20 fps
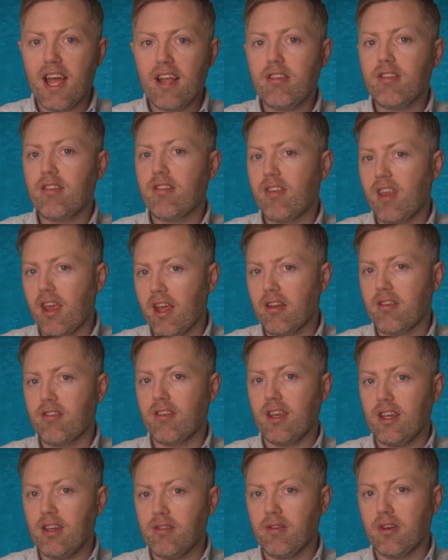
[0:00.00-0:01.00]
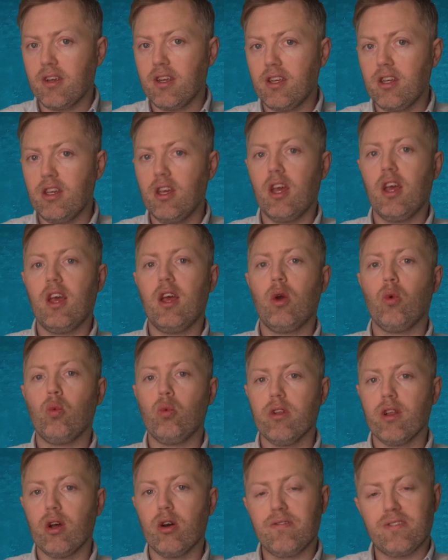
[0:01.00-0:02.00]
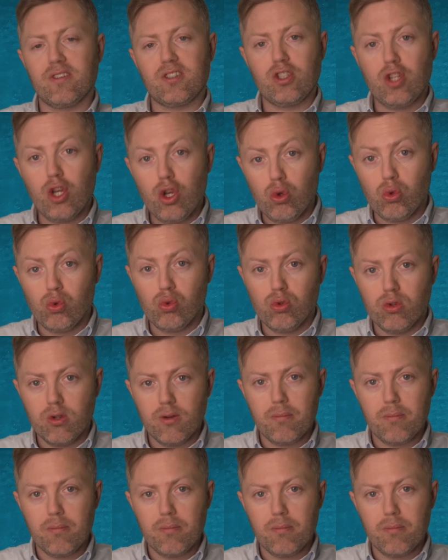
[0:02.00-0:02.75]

S6 EV will offer two